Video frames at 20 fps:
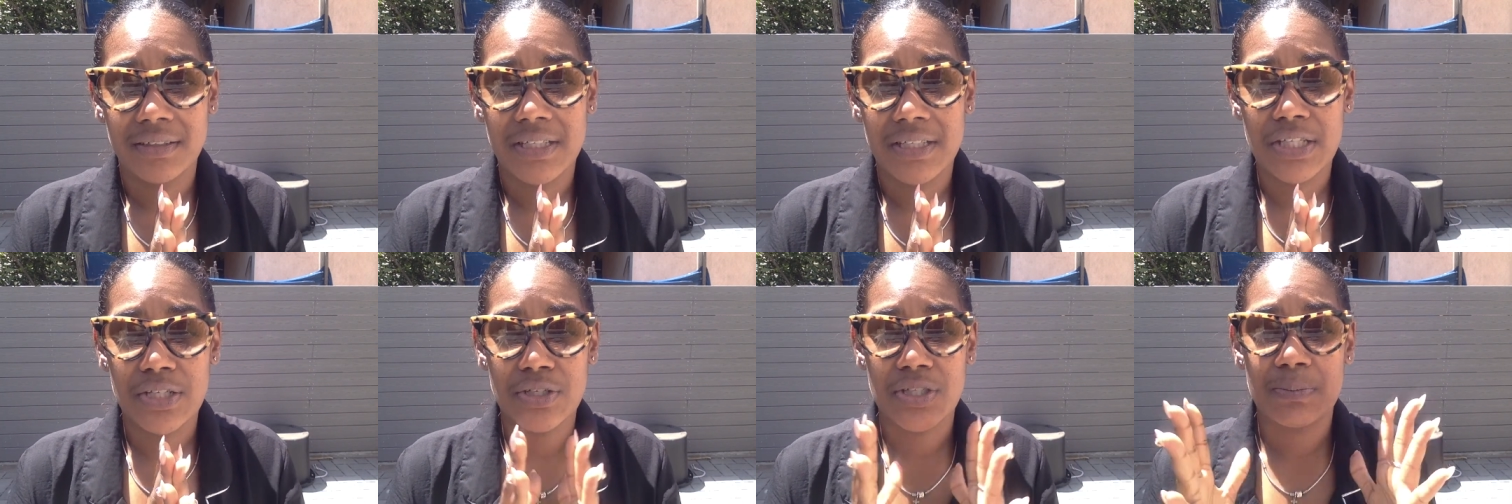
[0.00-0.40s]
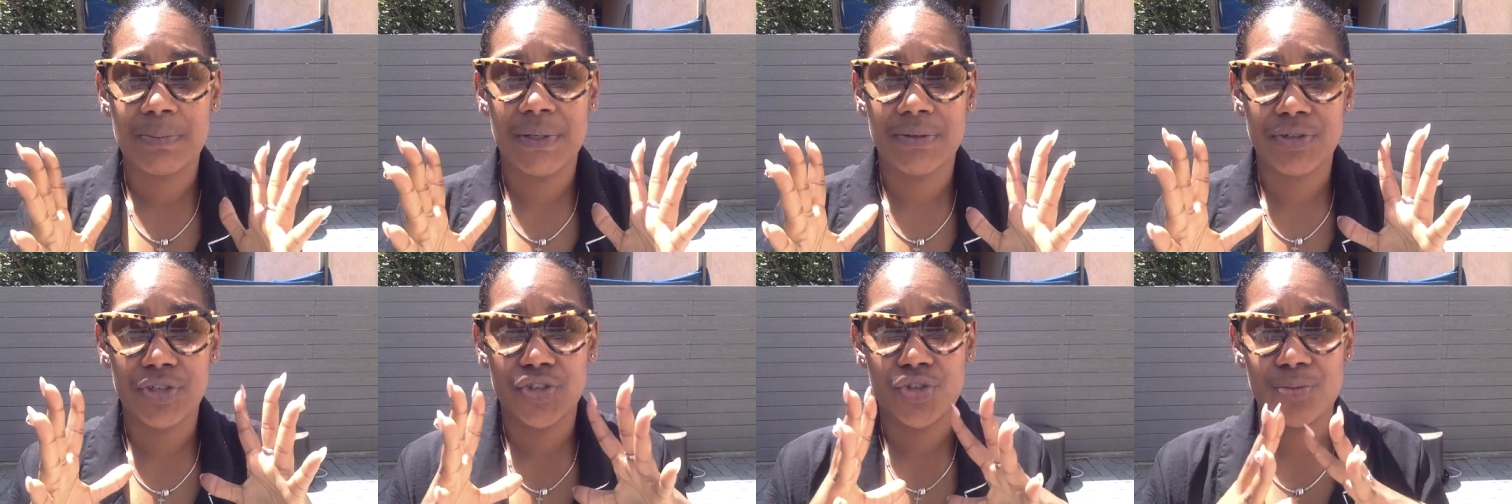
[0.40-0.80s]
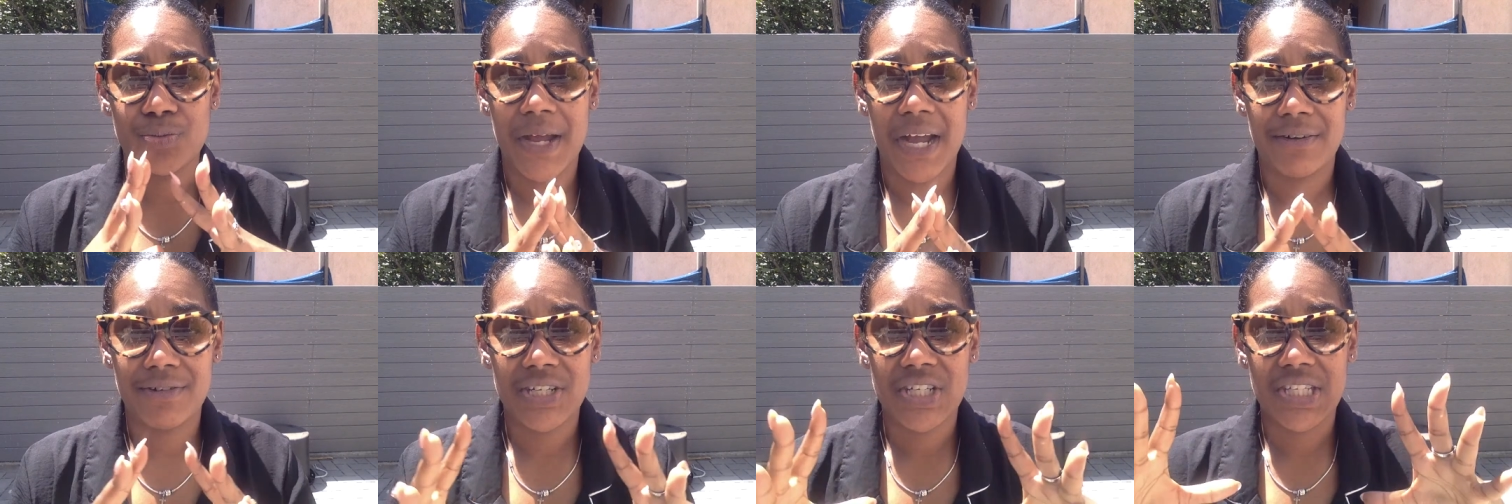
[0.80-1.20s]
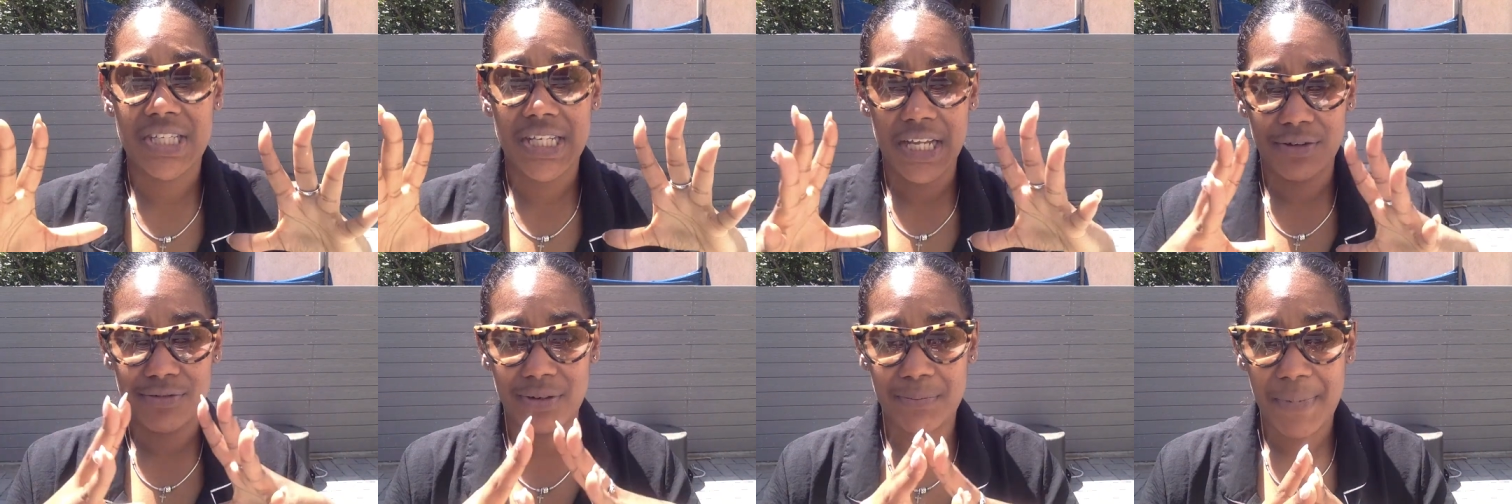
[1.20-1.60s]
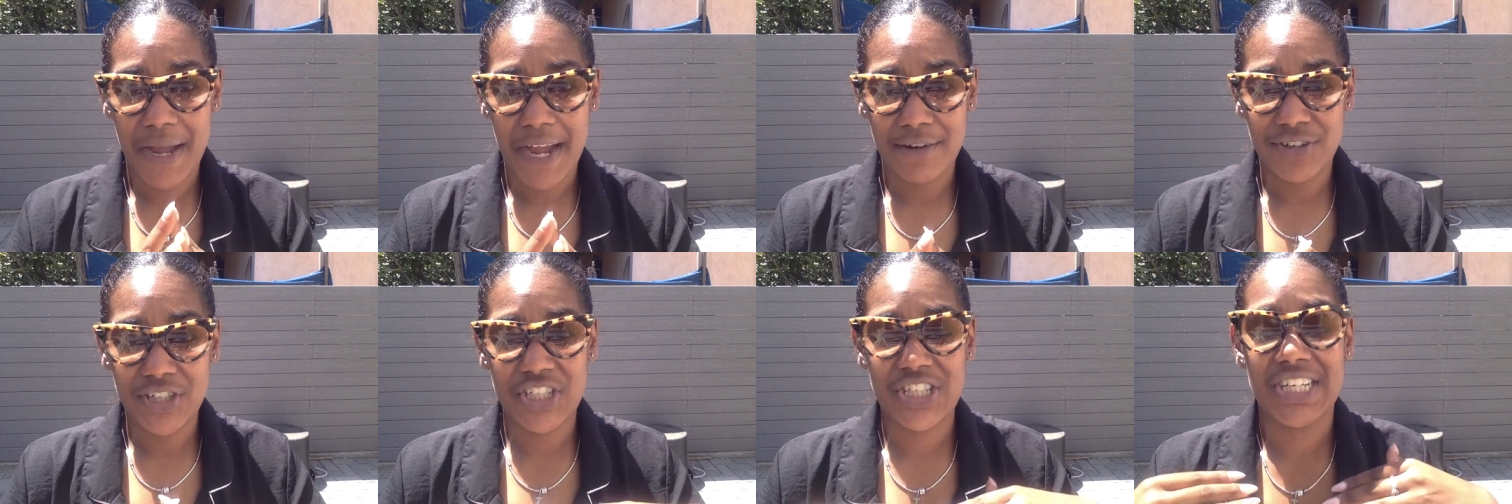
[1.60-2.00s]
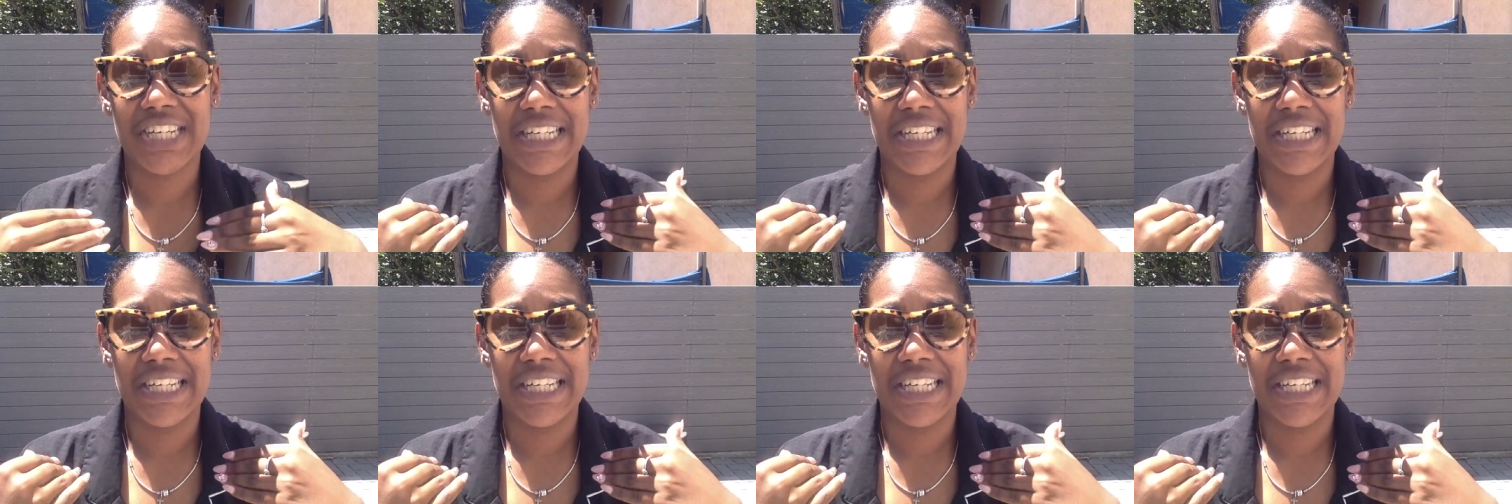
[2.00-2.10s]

to spiritual marriage, sacred marriage,